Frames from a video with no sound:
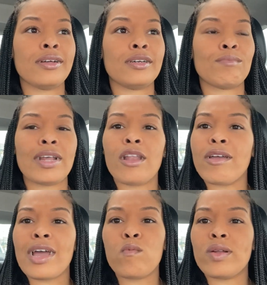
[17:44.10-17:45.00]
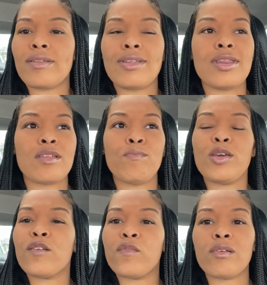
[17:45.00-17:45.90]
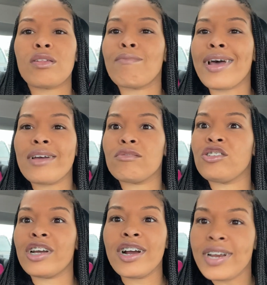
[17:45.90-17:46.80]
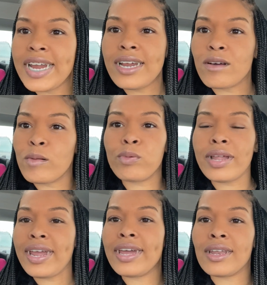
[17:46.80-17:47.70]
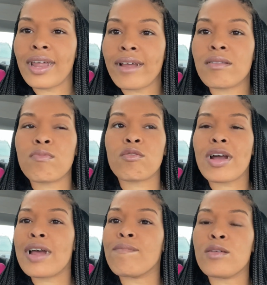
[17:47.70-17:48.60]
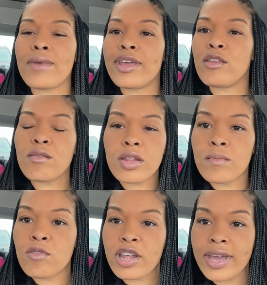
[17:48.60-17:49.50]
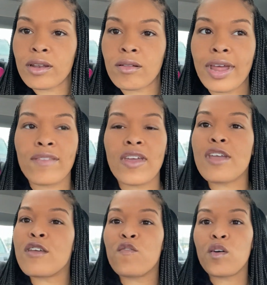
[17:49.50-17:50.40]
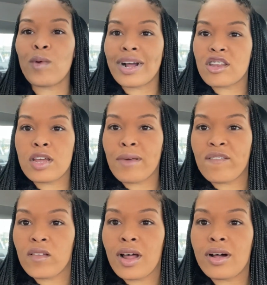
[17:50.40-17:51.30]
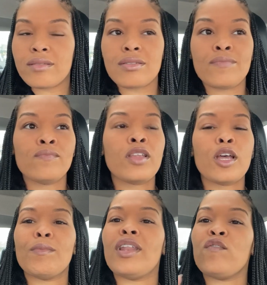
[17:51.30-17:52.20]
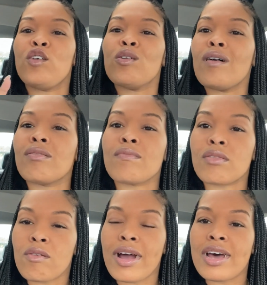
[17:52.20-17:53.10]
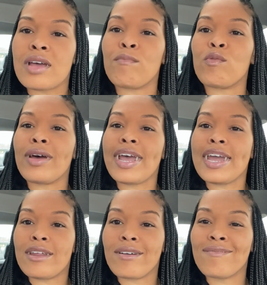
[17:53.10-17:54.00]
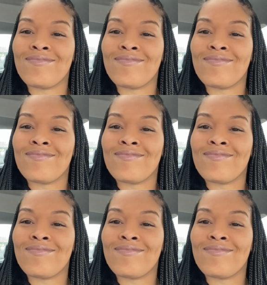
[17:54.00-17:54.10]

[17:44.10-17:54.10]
um I know y'all want to see this beautiful smile journey. Quit playing. Like subscribe to my YouTube channel. Like thank you for watching my vlogs. But if you don't subscribe, you a hater.